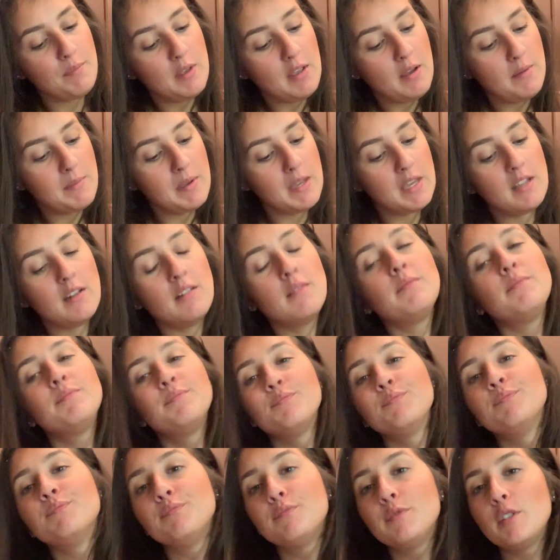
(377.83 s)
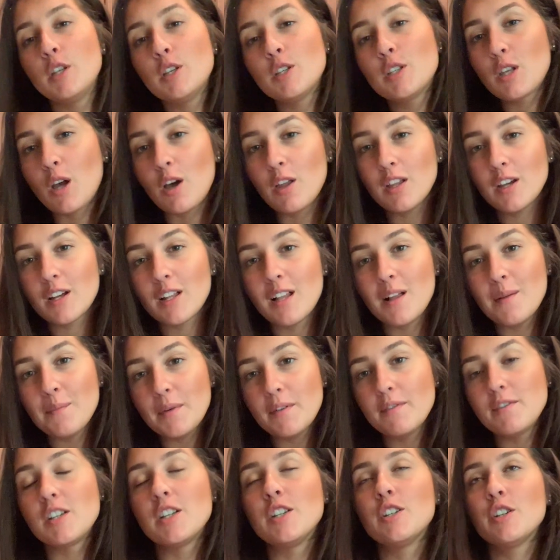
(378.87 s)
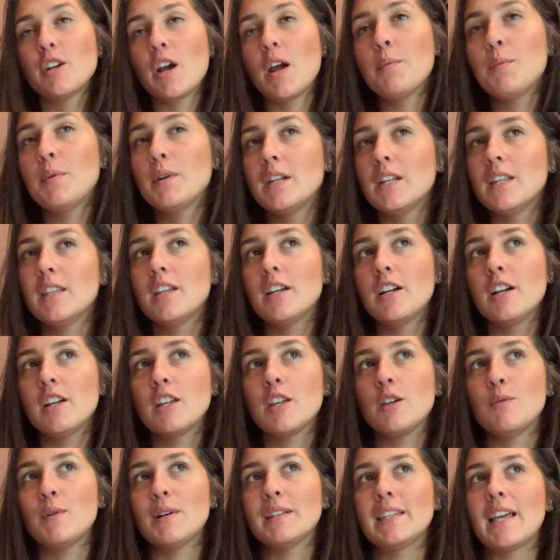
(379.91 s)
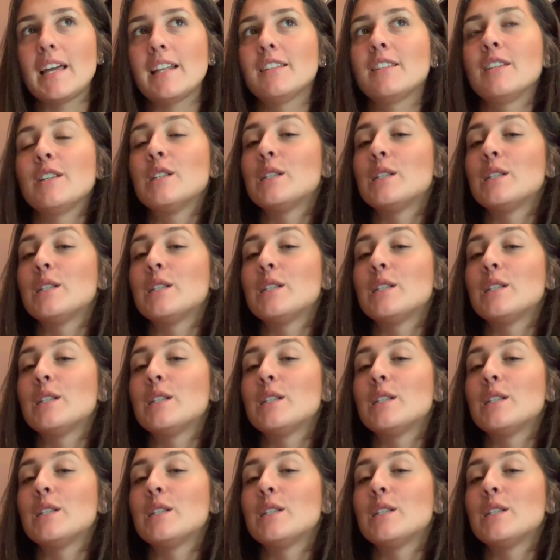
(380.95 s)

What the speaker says: I mean, you saw the clump of ginger I put in there. You want that to